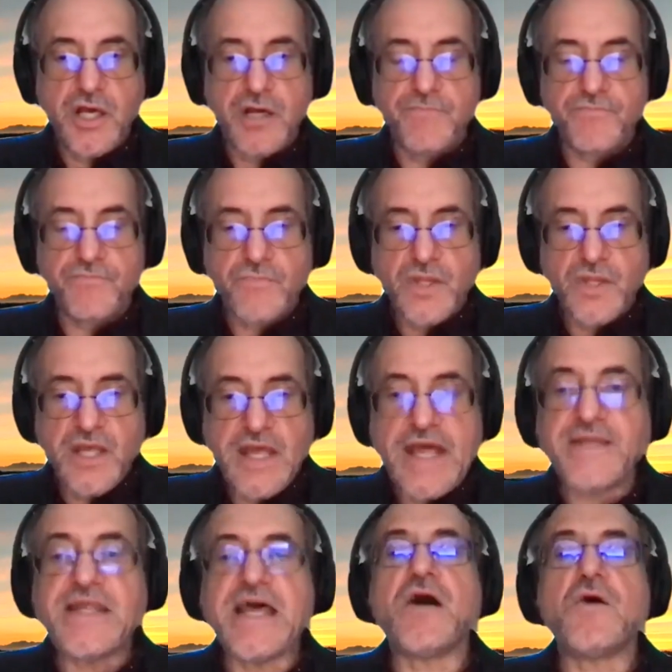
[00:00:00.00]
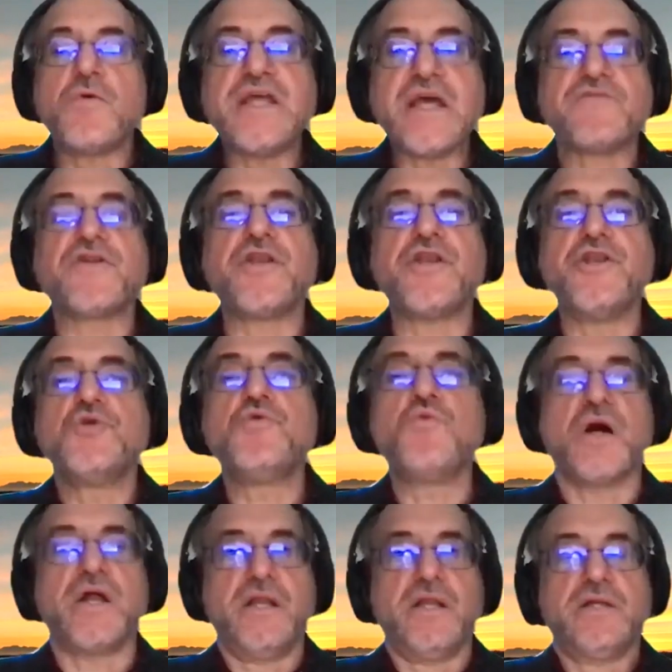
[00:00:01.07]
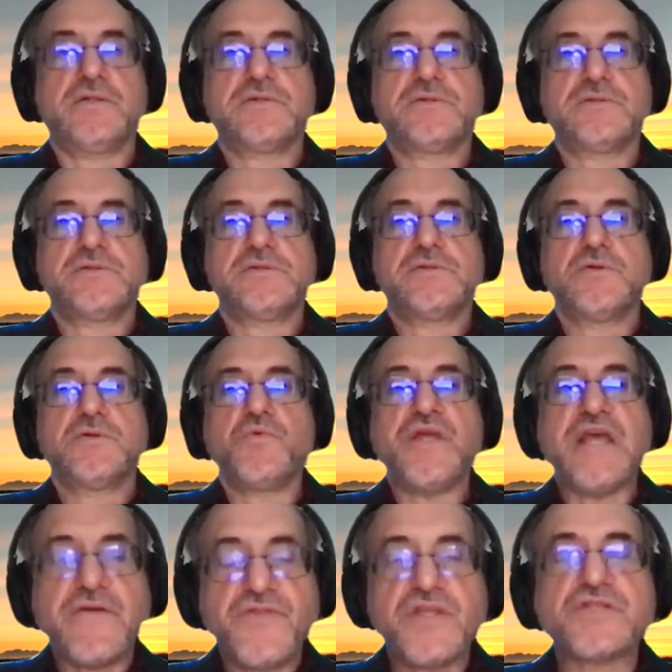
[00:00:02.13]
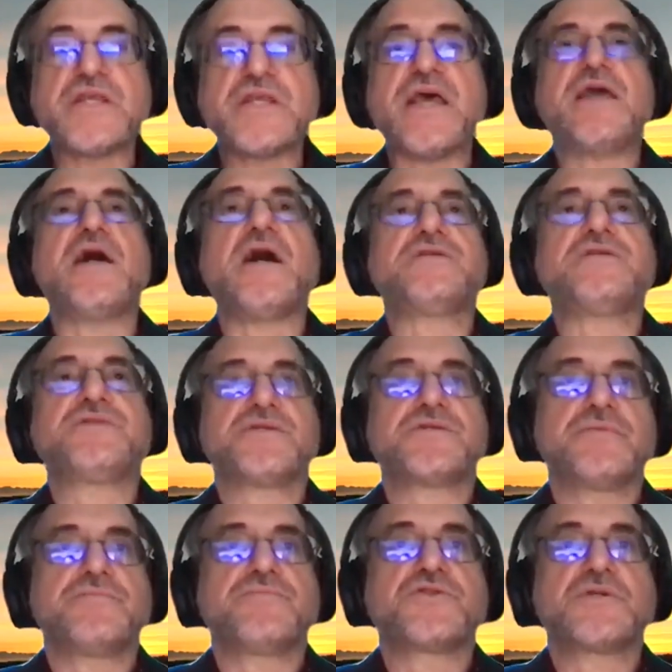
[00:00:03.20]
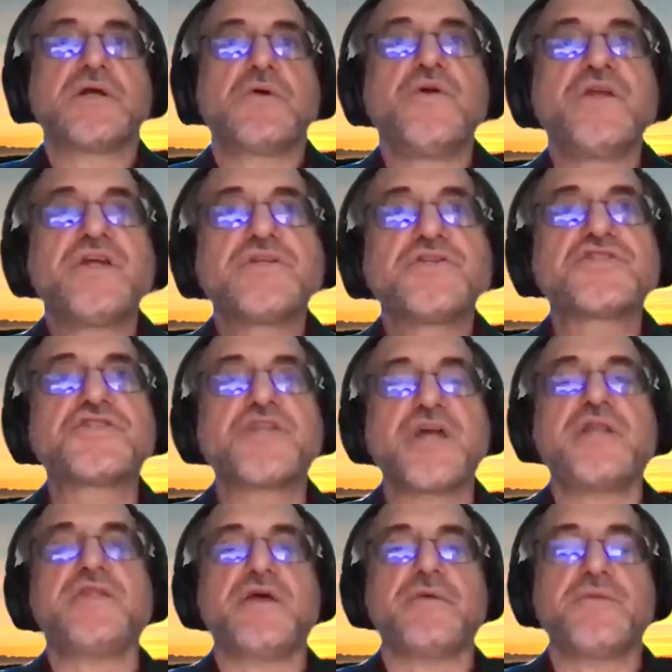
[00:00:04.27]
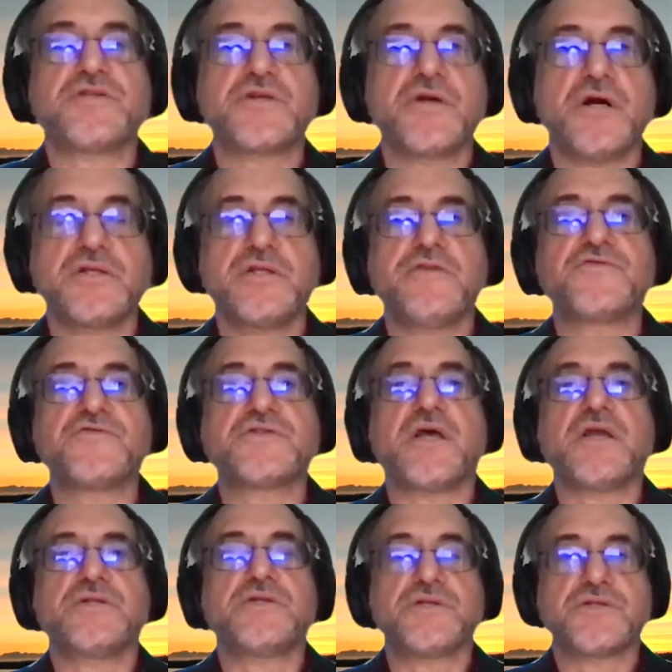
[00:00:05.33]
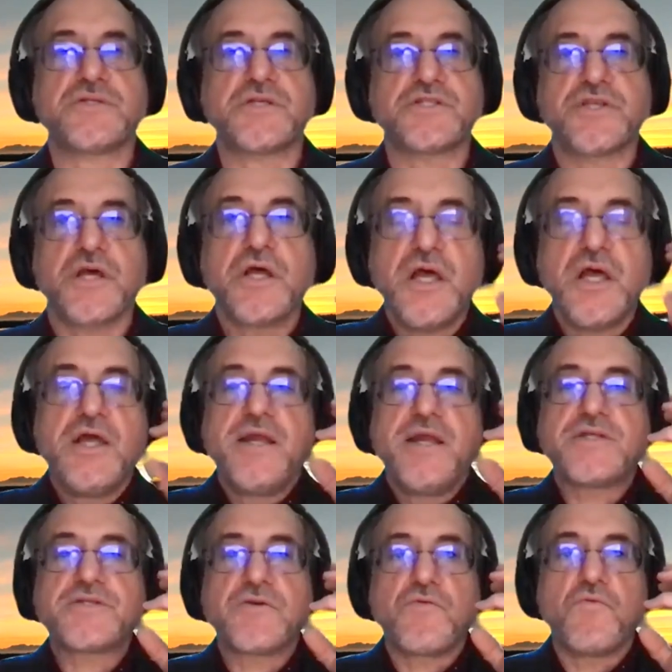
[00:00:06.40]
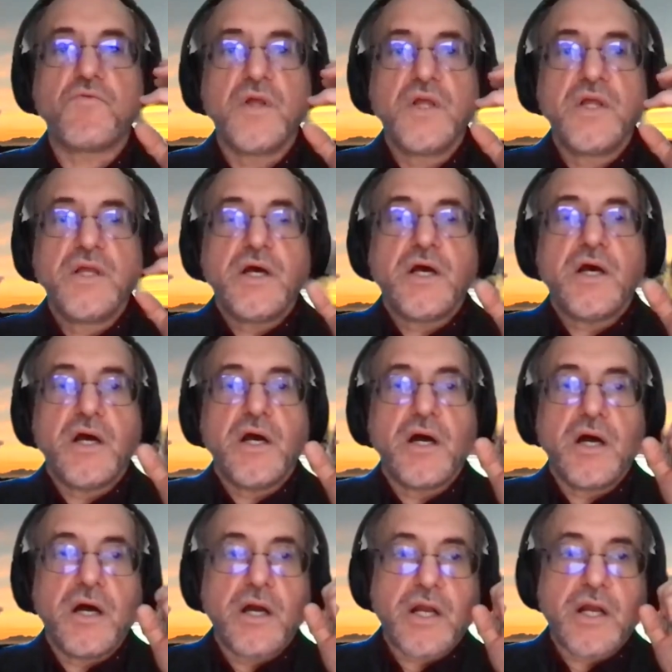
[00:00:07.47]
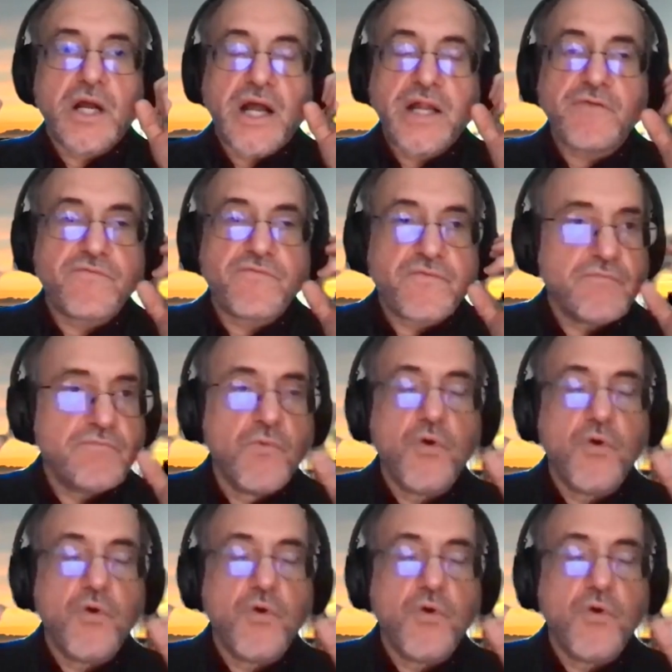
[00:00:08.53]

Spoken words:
And now we have a new one. We have these AI systems, and we can study them as cognitive scientists. It's a kind of